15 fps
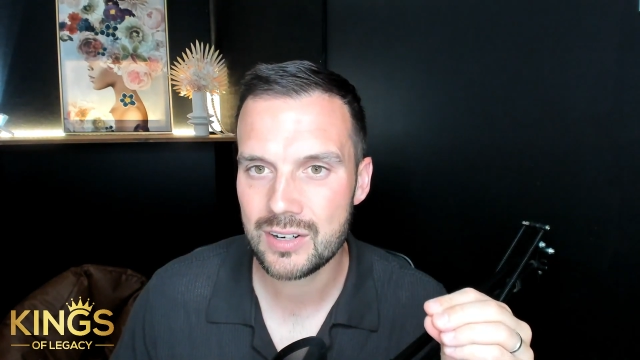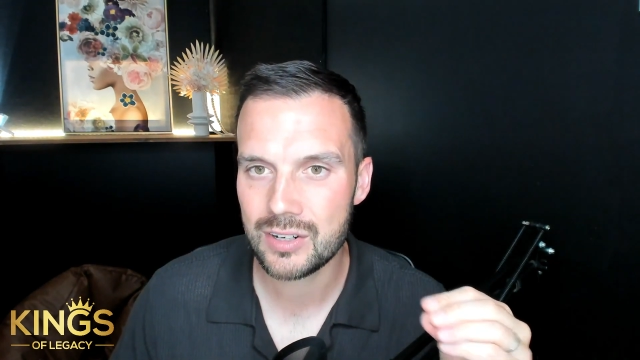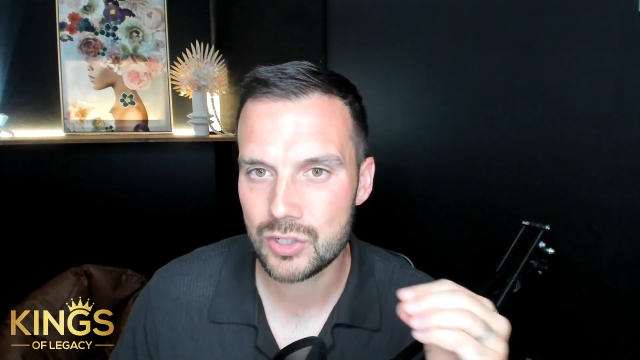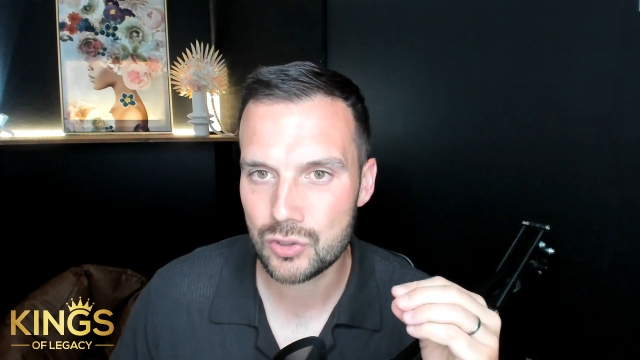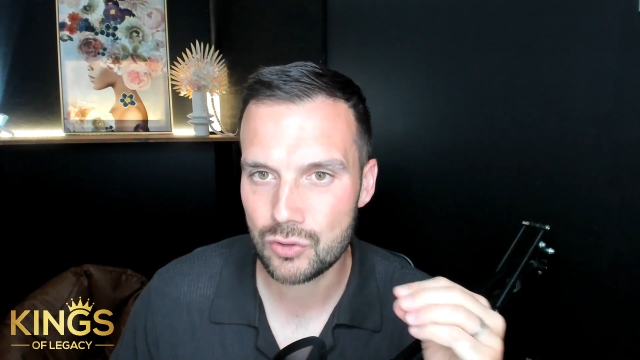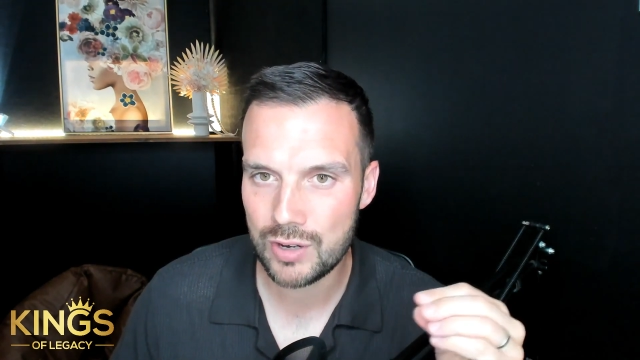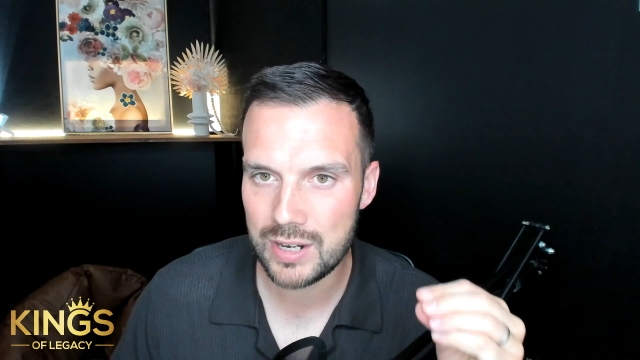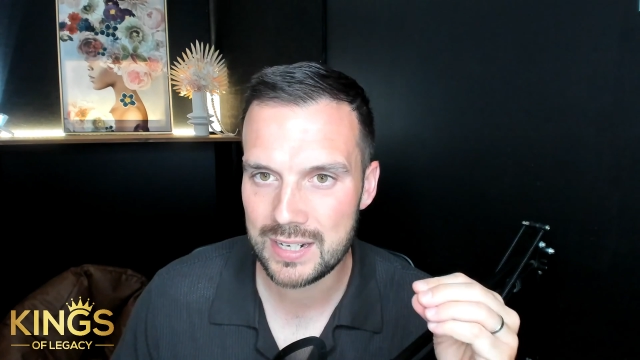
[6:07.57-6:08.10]

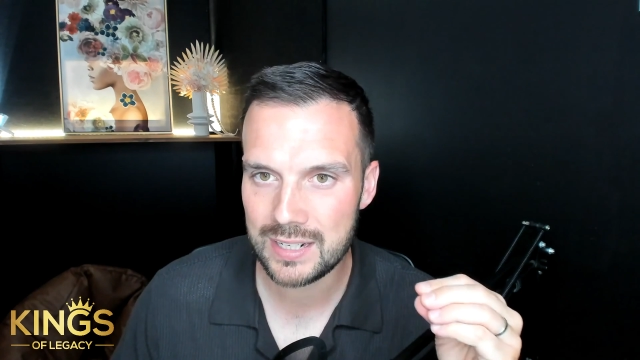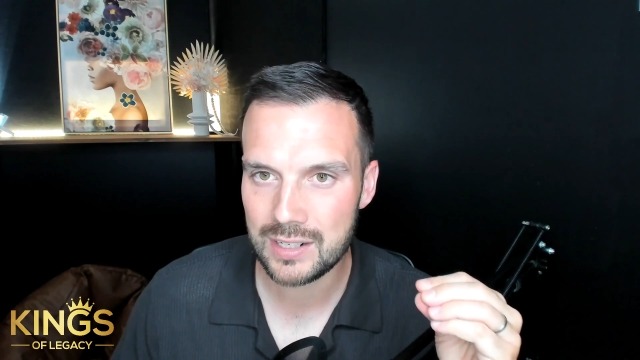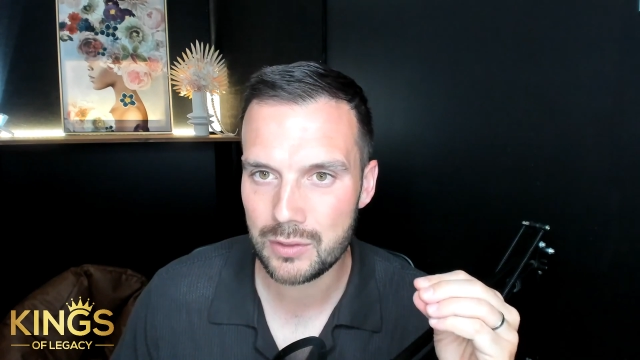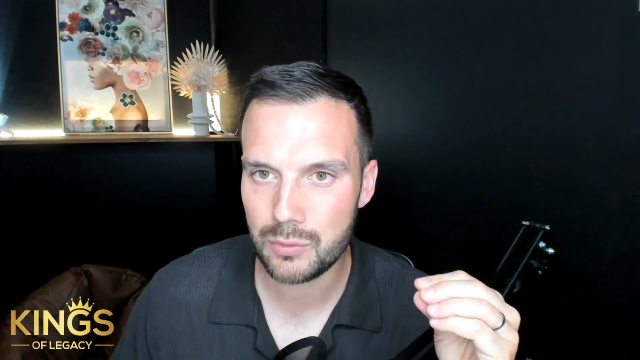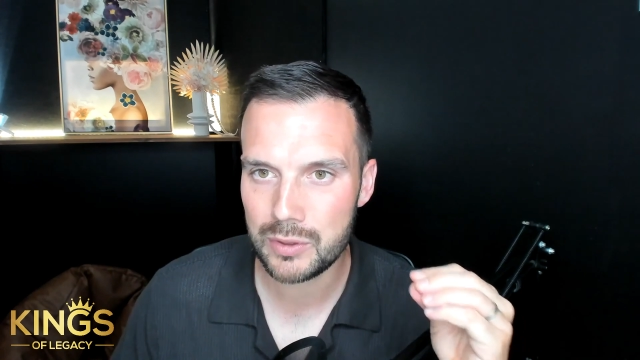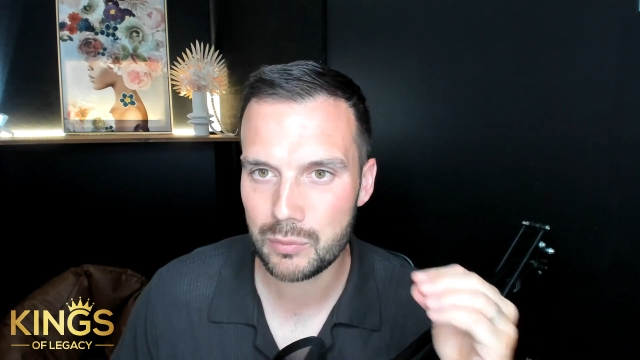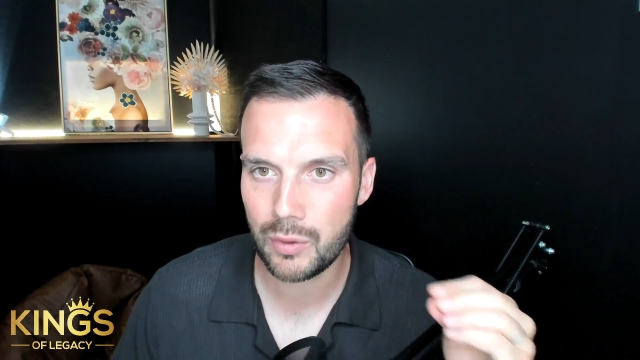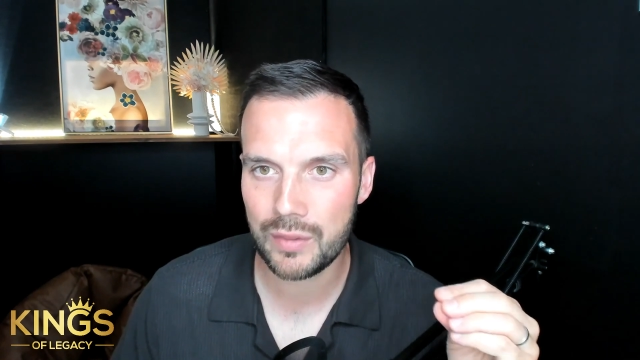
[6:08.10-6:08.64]
agreeing
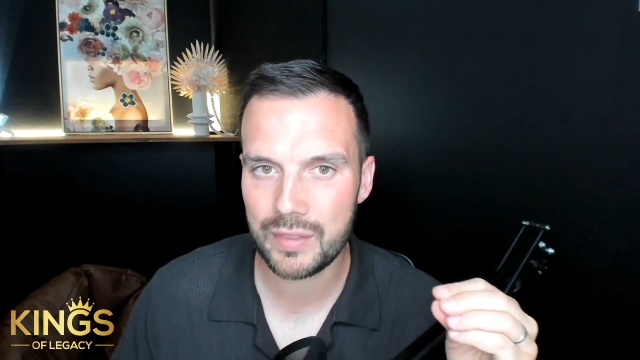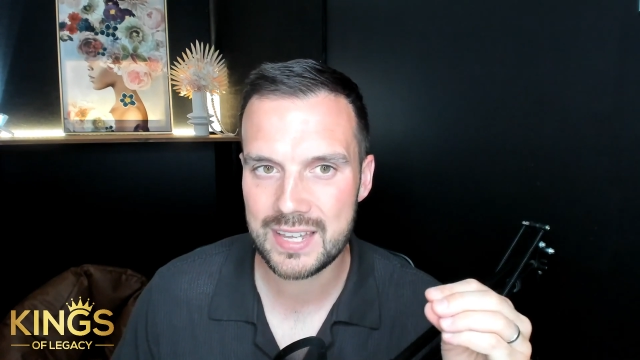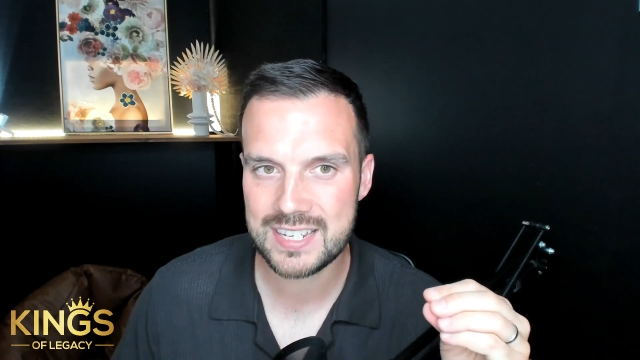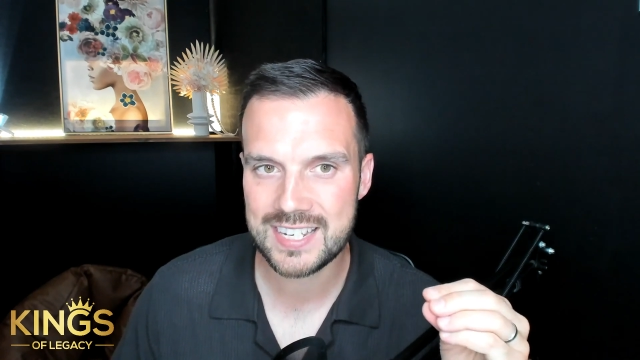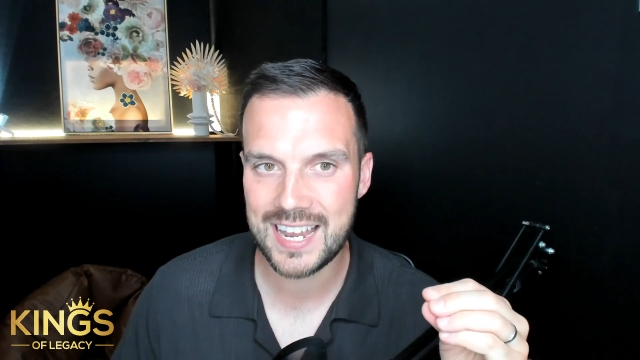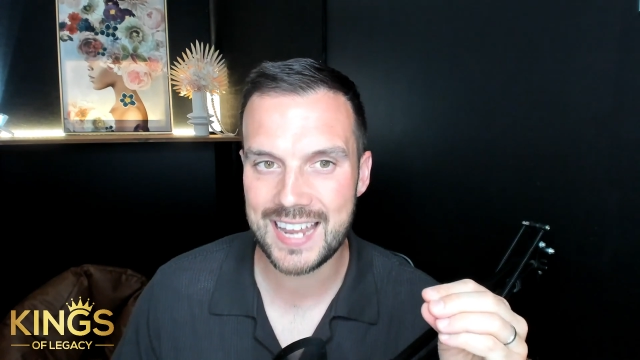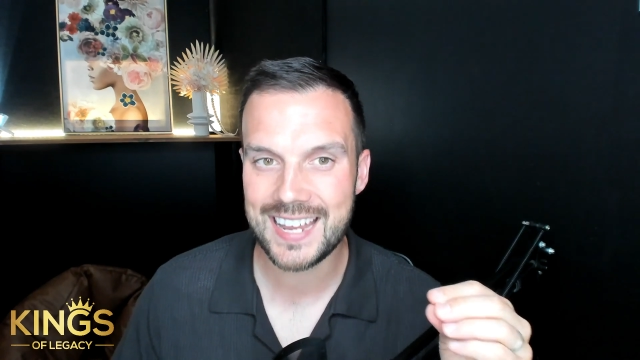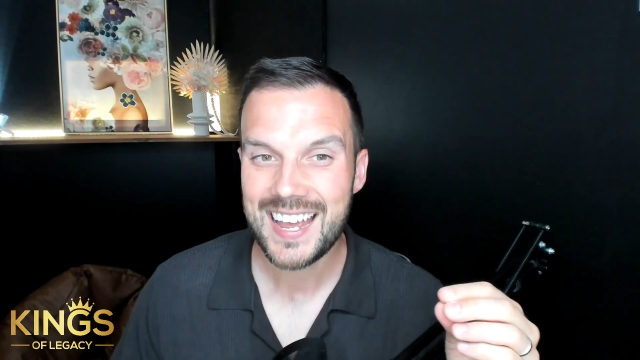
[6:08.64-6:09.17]
with what they
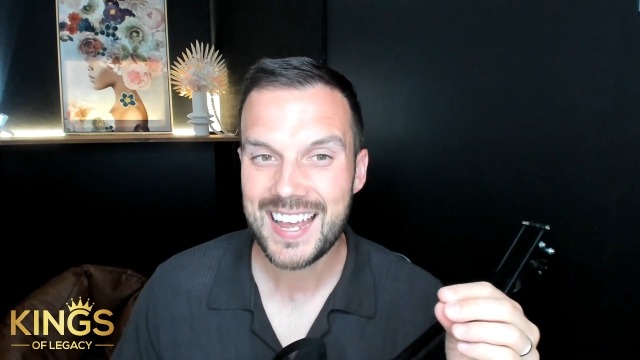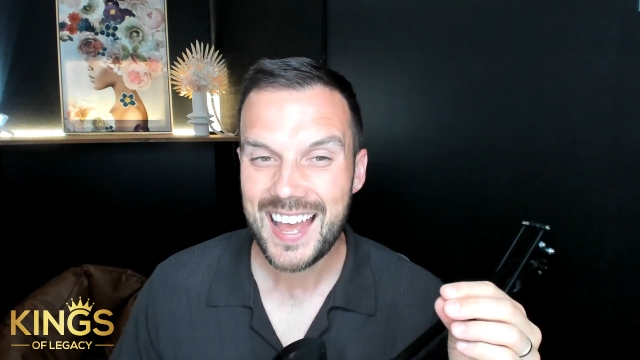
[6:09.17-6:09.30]
say?